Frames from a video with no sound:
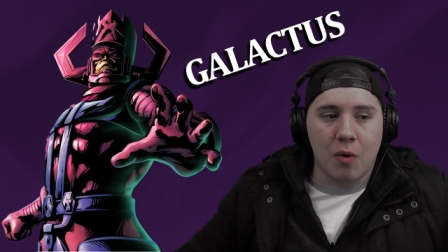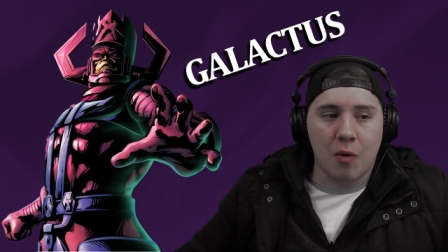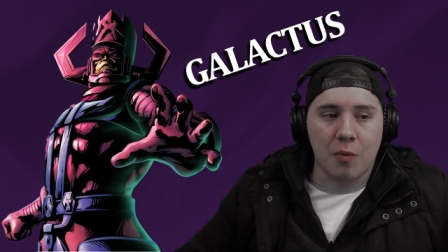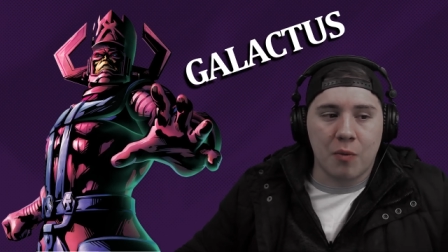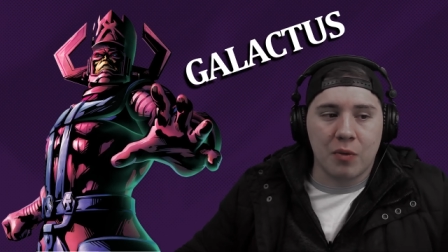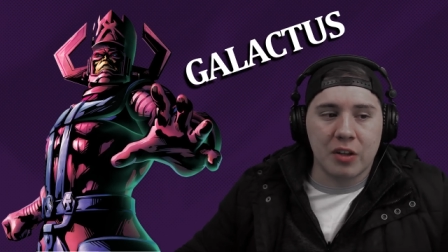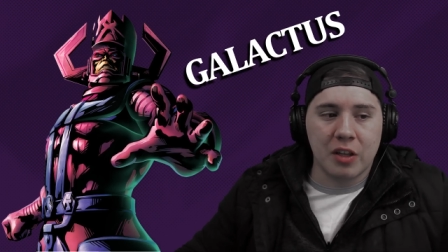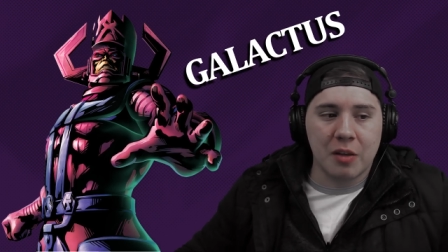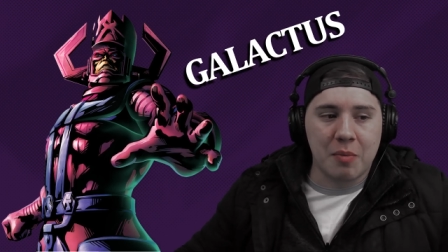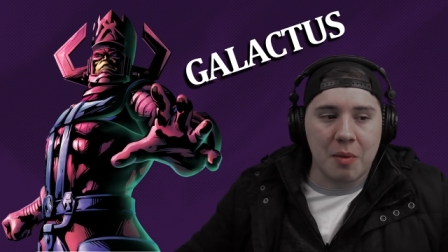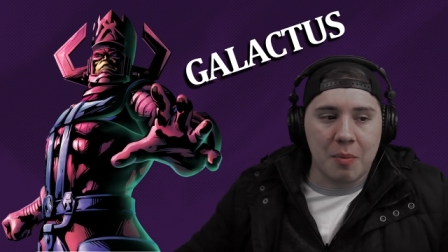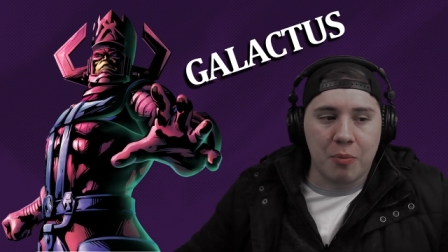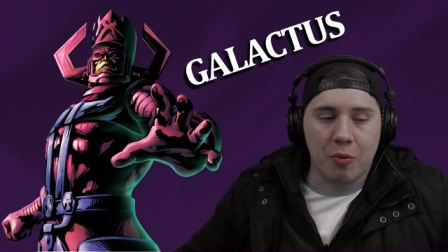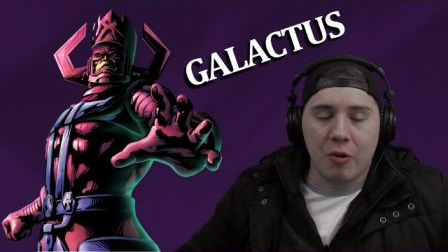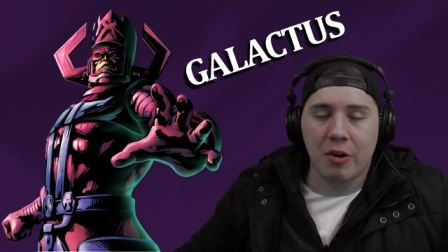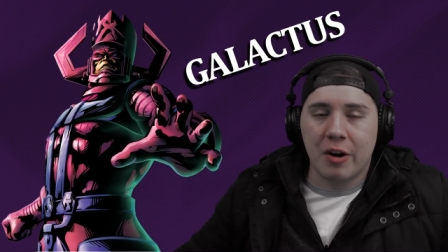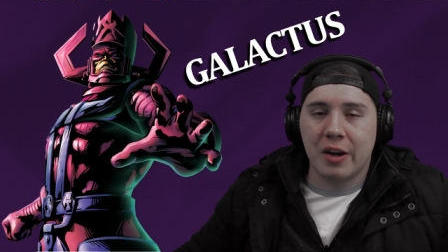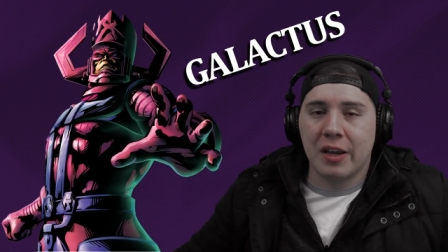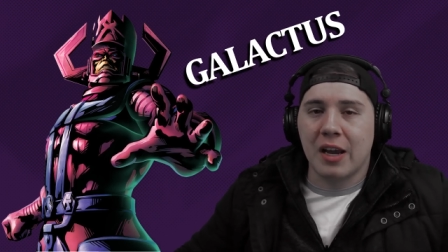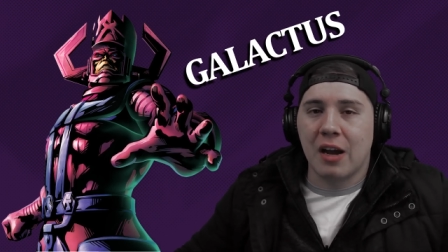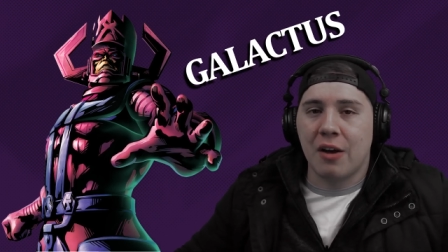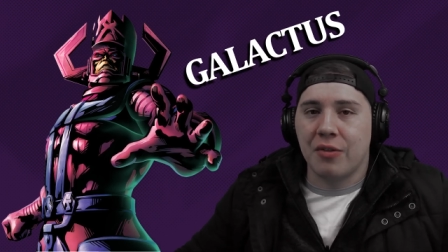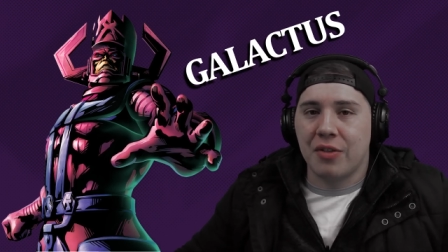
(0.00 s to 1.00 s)
so i won't really be
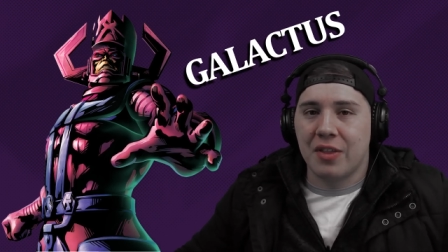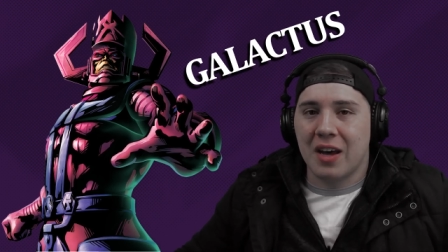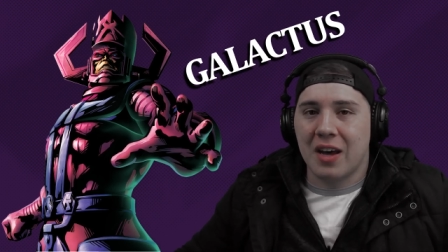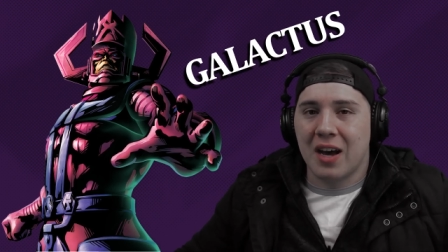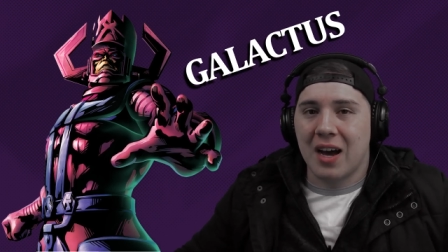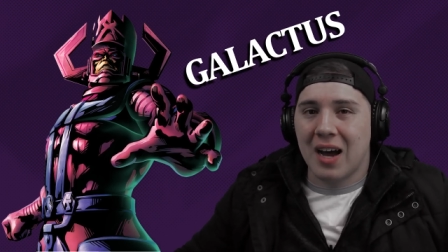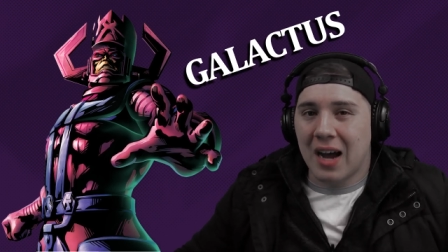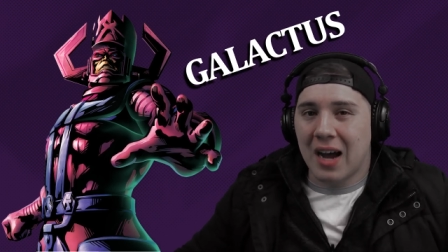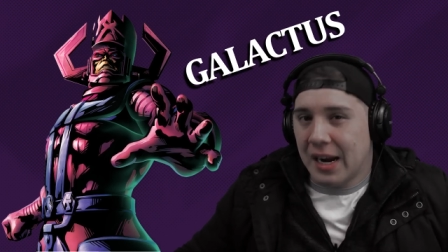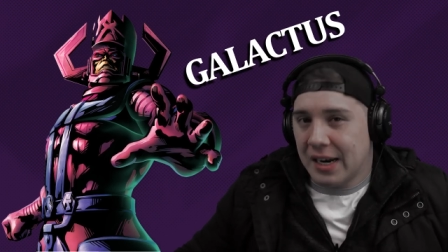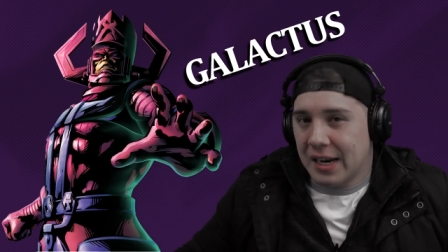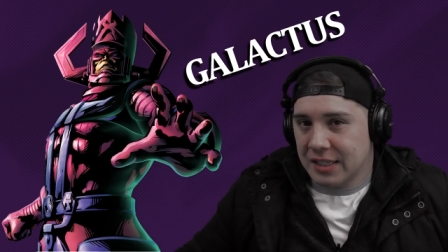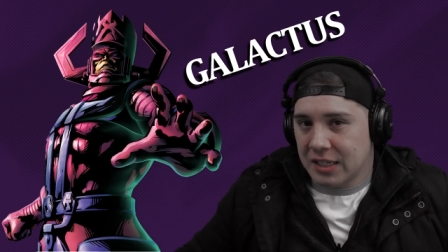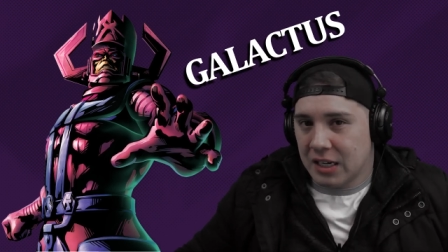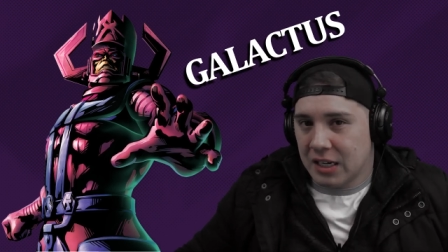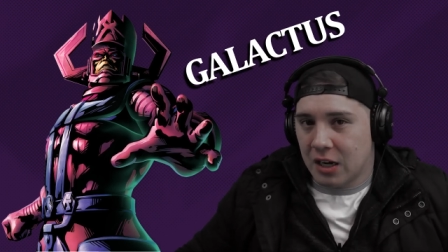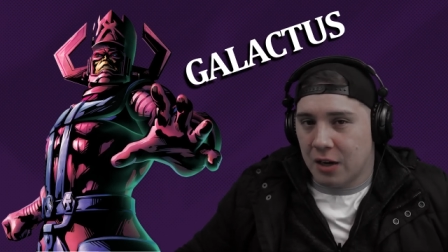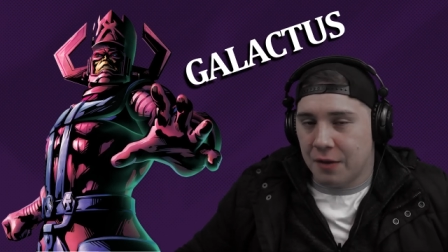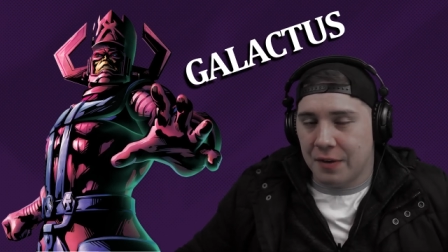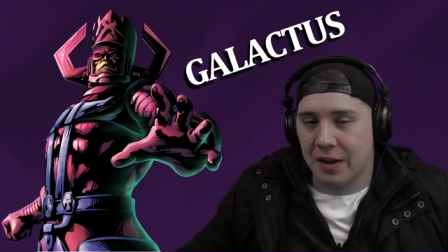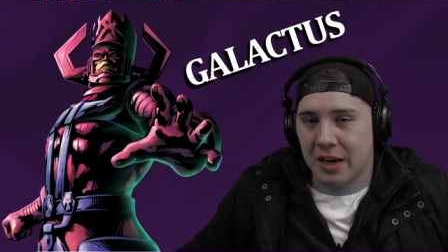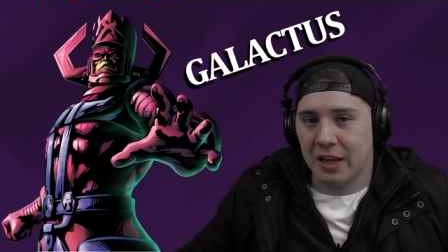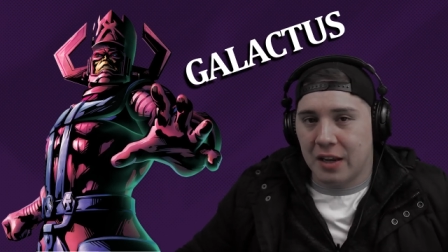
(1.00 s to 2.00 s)
pointing out the
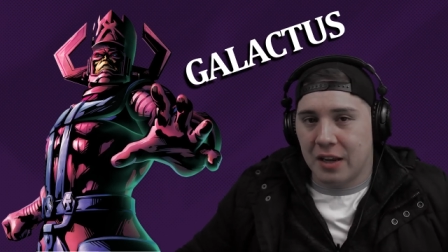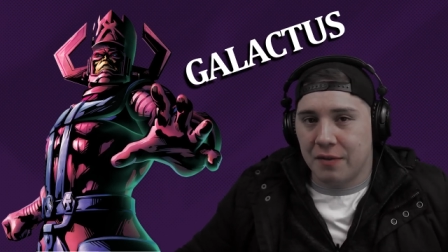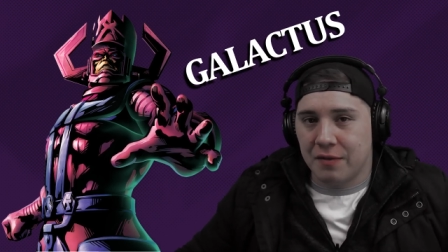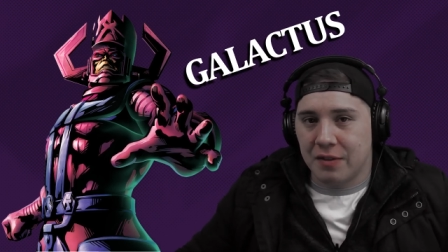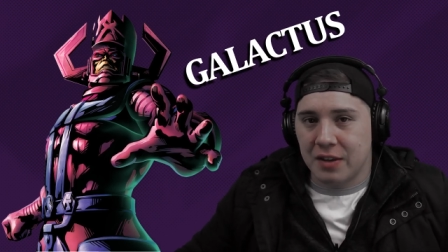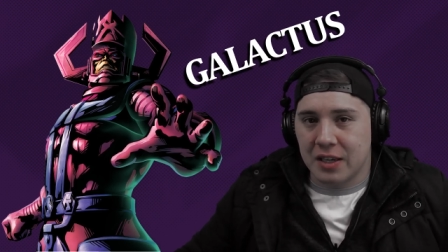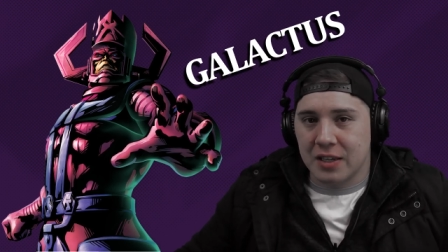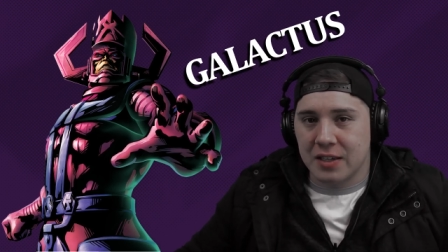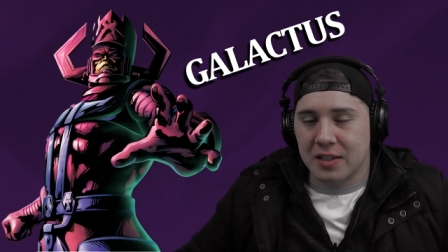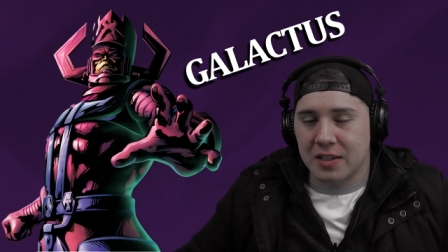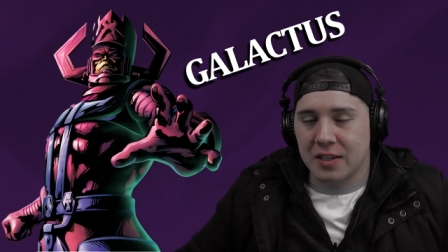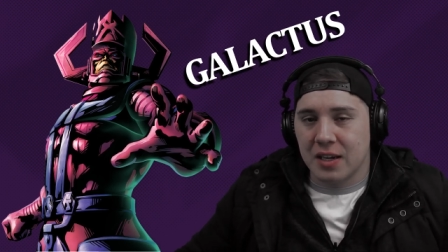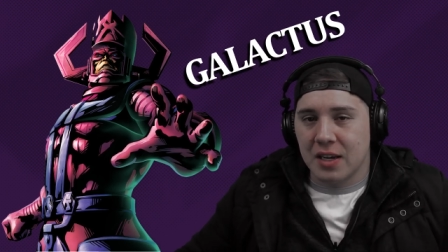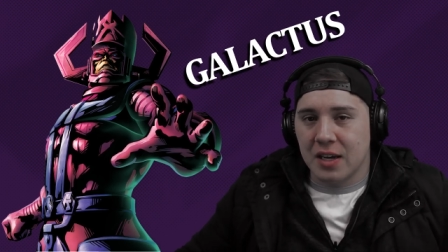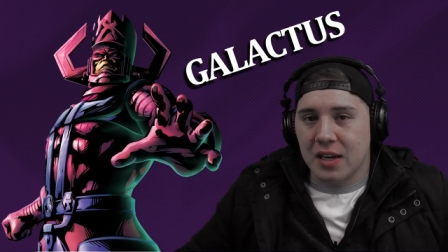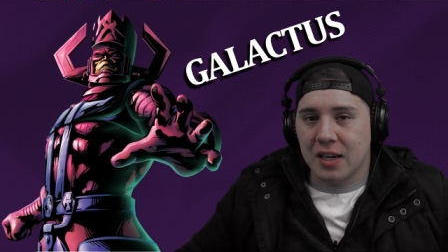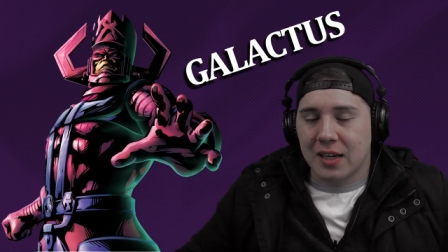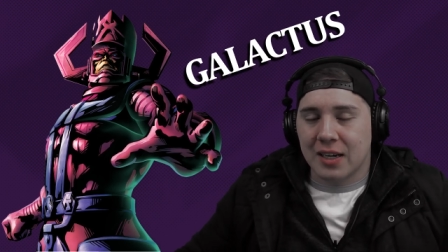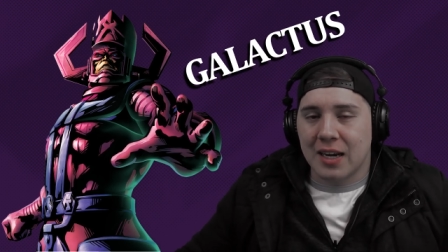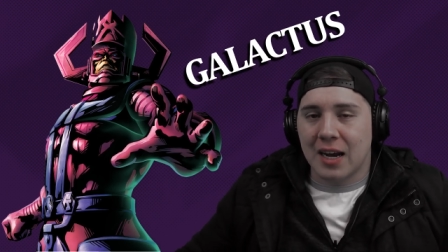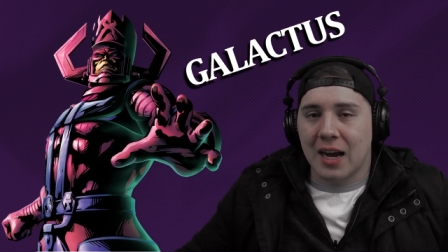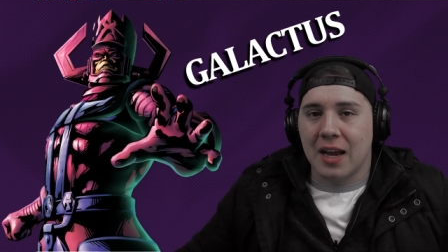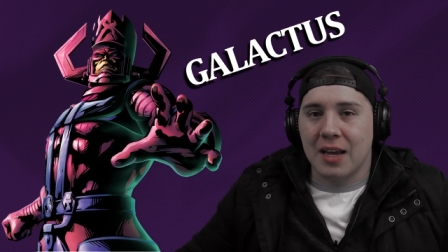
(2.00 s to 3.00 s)
height of any of these